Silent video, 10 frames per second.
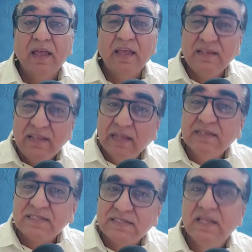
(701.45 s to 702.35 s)
and
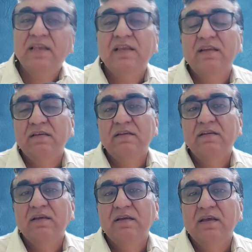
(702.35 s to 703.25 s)
yet still
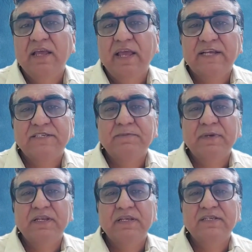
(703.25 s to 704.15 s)

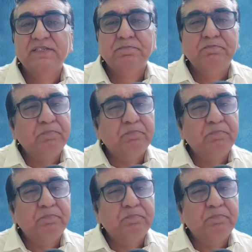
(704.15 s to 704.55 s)
experience